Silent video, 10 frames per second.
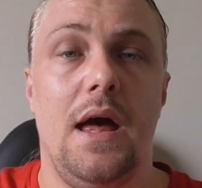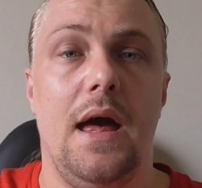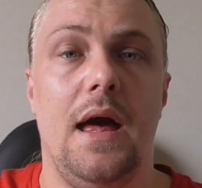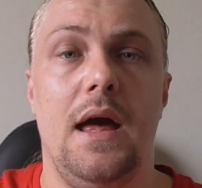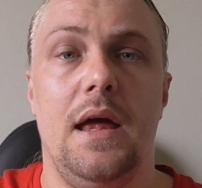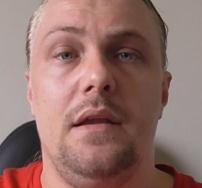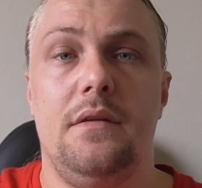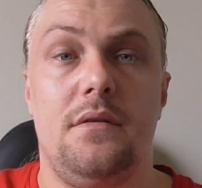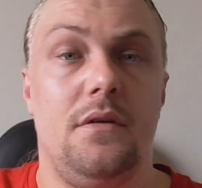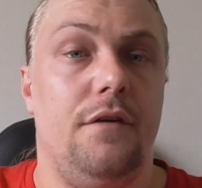
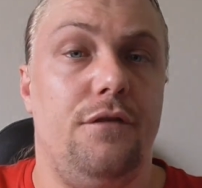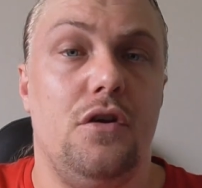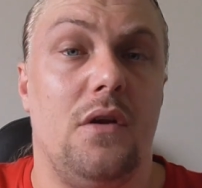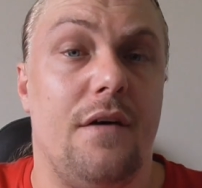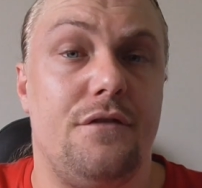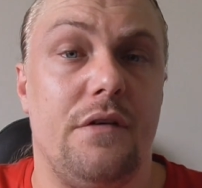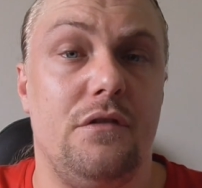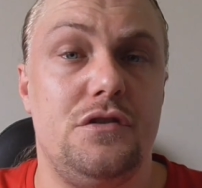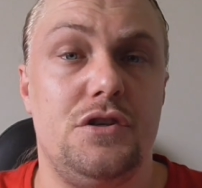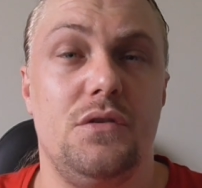And if you don't have travel
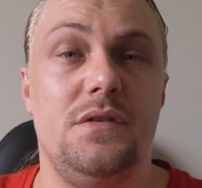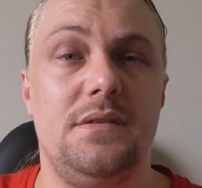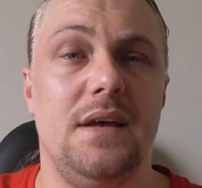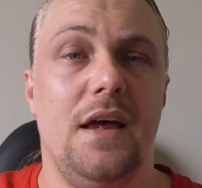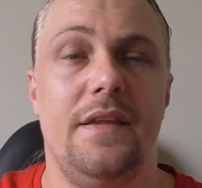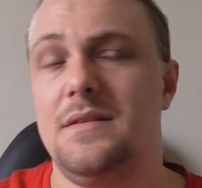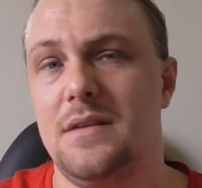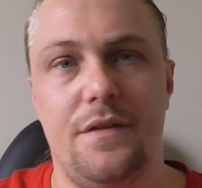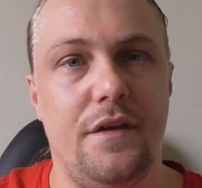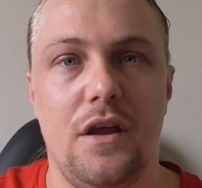insurance, there's
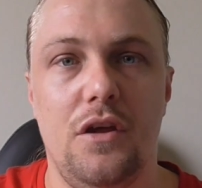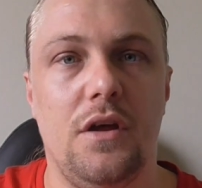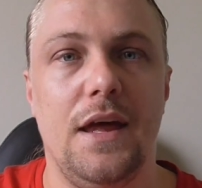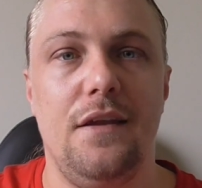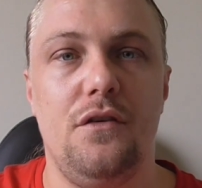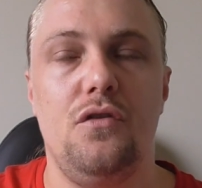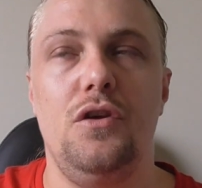nothing that you can do.